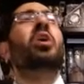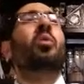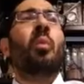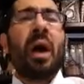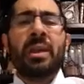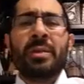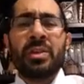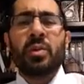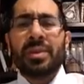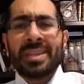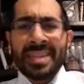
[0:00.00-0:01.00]
Why do we
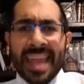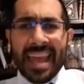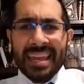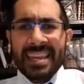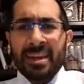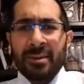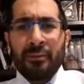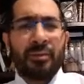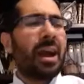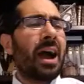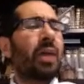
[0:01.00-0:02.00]
do it in the
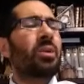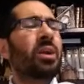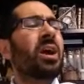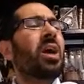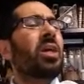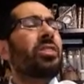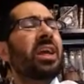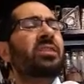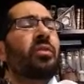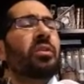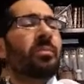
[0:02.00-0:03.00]
negative? God, we
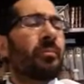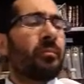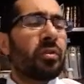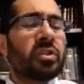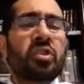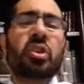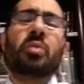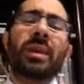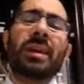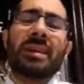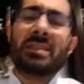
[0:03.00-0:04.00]
thanks for
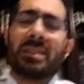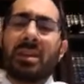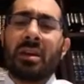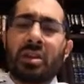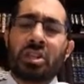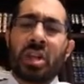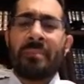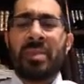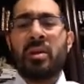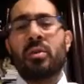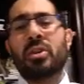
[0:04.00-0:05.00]
doing
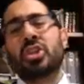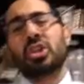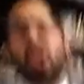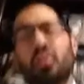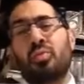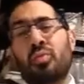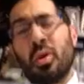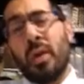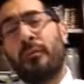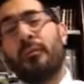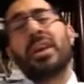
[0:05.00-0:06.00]
something
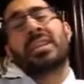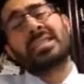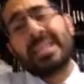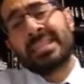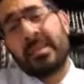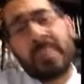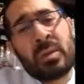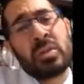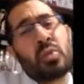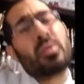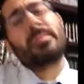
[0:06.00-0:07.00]
fixing something
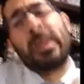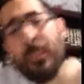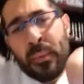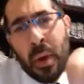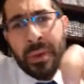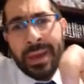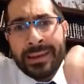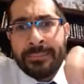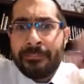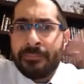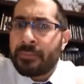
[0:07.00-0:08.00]
which would be
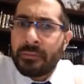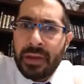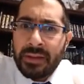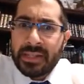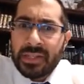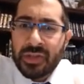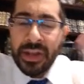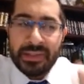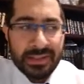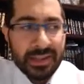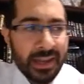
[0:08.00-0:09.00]
broken. Very
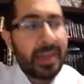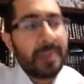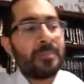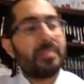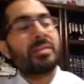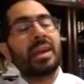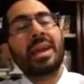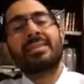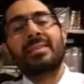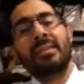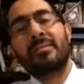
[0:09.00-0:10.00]
strange. The
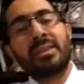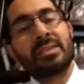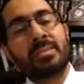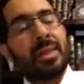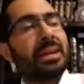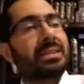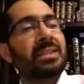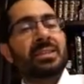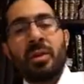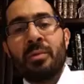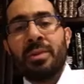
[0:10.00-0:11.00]
idea of this blessing
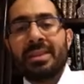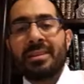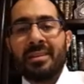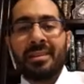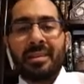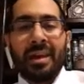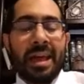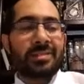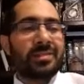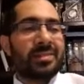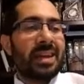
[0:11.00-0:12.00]
is what we did our
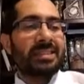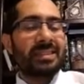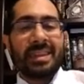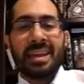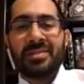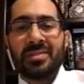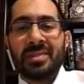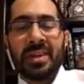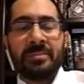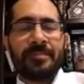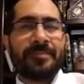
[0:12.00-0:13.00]
exercise
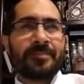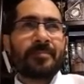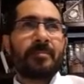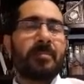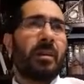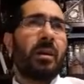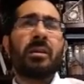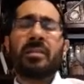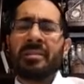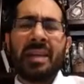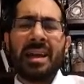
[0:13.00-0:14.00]
yesterday, or
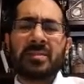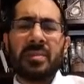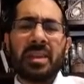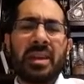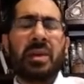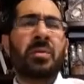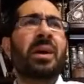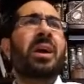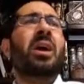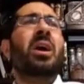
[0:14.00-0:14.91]
in our last video,